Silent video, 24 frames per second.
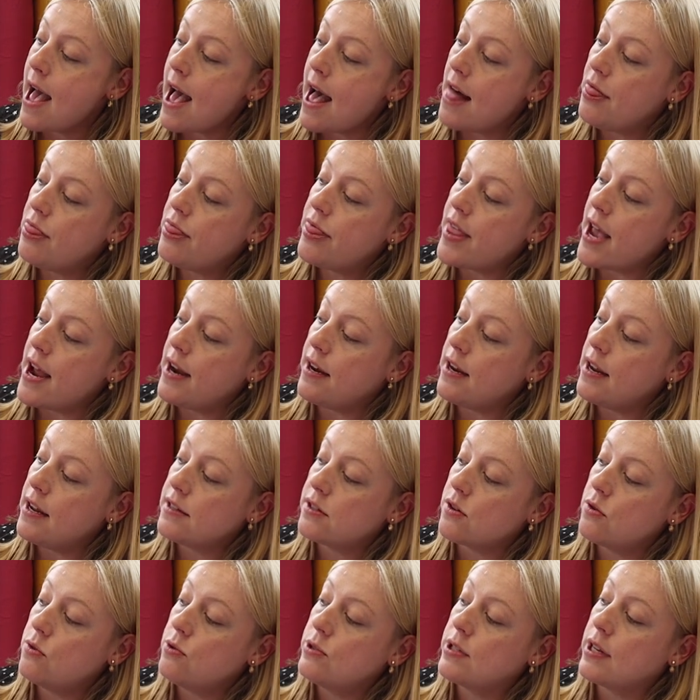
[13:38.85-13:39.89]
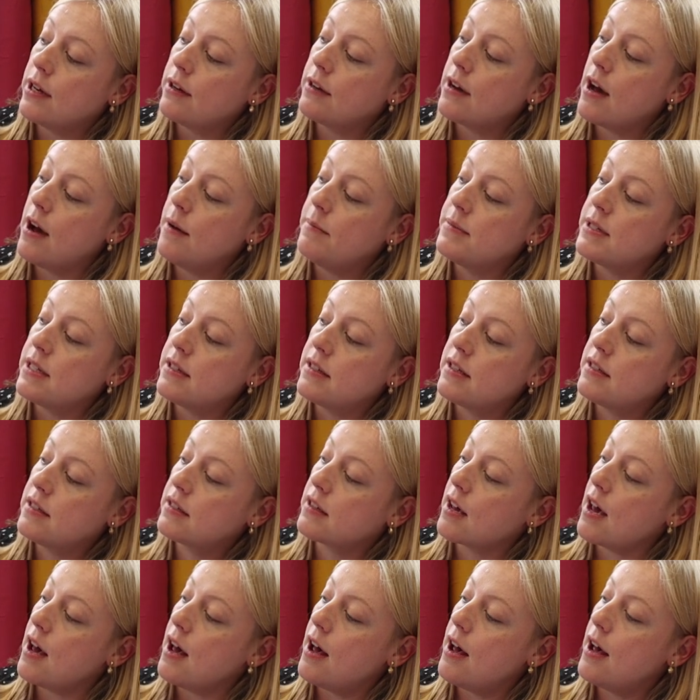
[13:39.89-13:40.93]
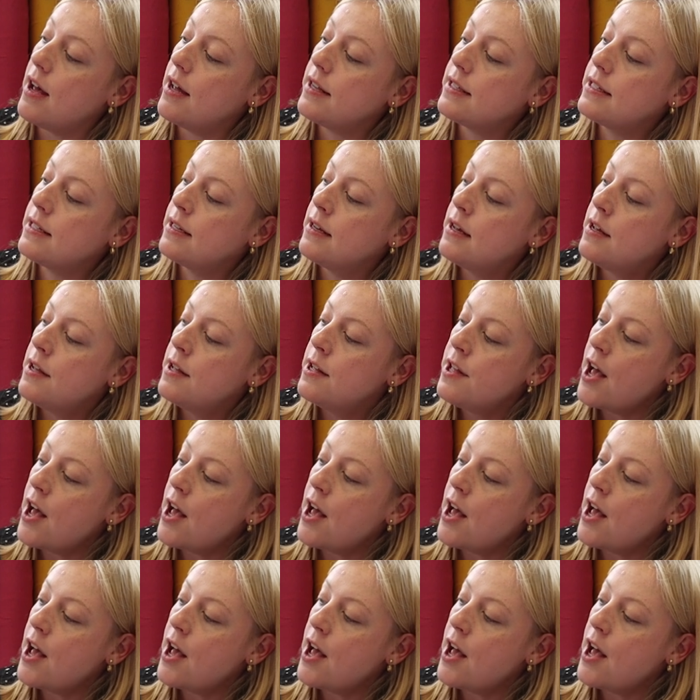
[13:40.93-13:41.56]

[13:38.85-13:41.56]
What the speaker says: and then it also comes as a skirt.